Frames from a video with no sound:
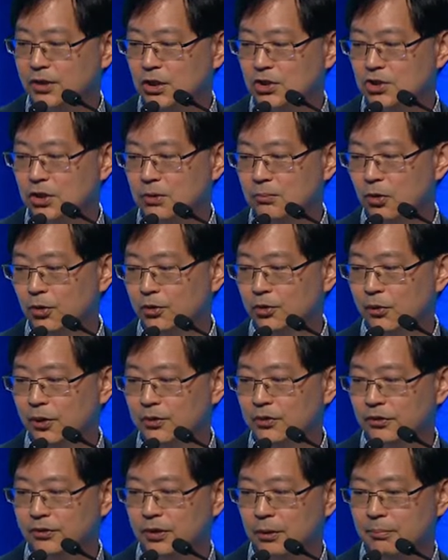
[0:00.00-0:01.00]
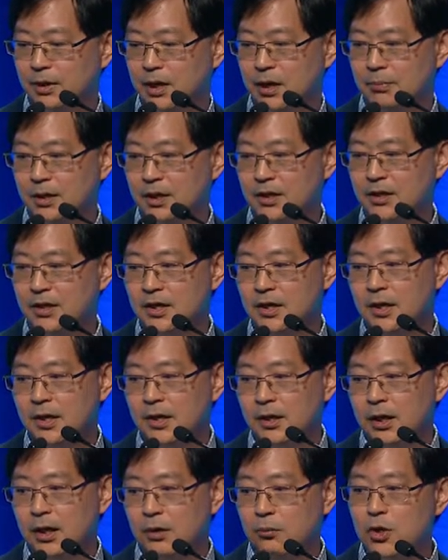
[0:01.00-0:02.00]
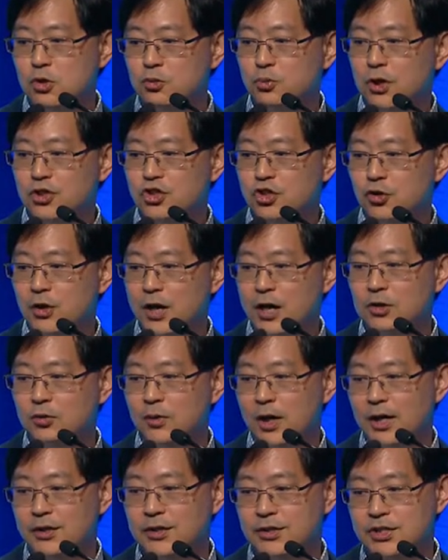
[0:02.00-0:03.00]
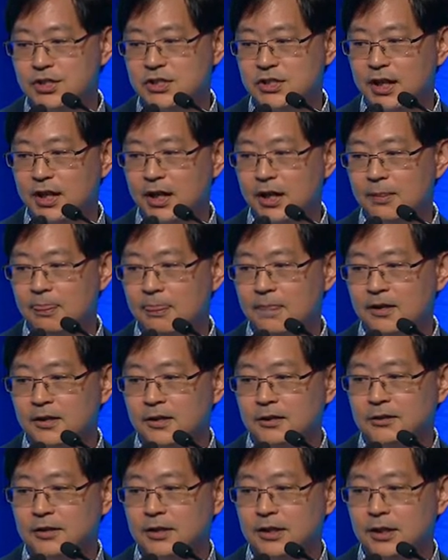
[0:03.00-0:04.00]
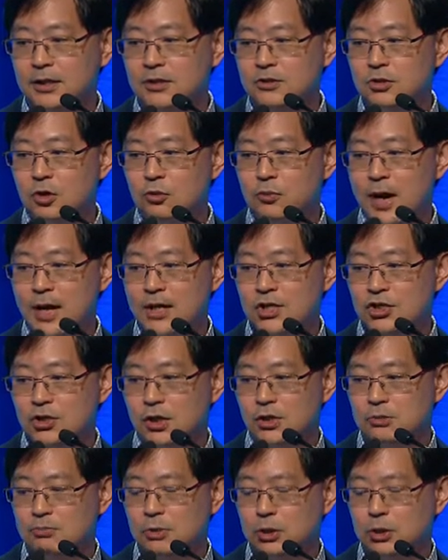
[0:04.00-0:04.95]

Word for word: Ishimoto and Dr. Baba, in which we are trying to understand the interactions